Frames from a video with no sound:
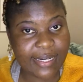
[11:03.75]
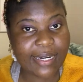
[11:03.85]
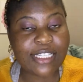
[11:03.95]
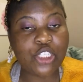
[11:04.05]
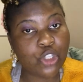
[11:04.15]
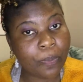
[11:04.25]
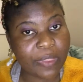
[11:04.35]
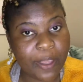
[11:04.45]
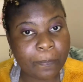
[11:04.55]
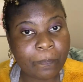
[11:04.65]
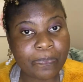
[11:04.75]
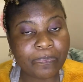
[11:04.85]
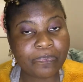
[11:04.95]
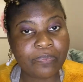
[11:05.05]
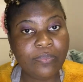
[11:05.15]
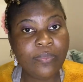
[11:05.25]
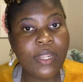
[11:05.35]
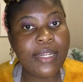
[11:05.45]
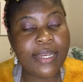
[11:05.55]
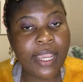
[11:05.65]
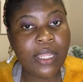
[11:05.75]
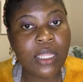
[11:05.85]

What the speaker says: Let's stop there. Yeah?